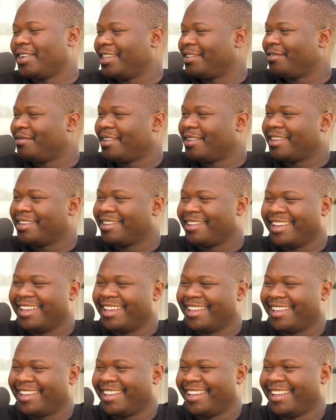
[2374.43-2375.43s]
even
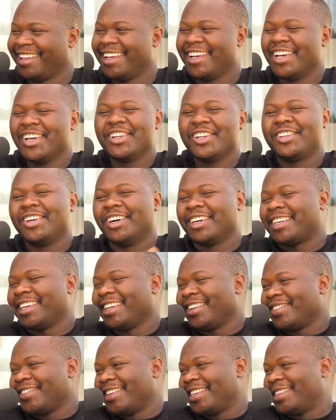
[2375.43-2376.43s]

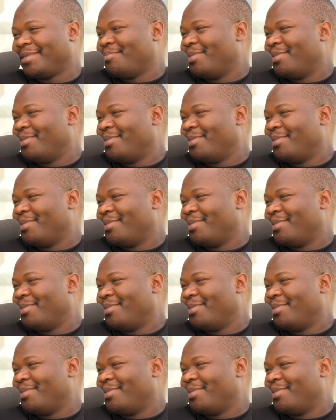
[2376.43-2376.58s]
talking to his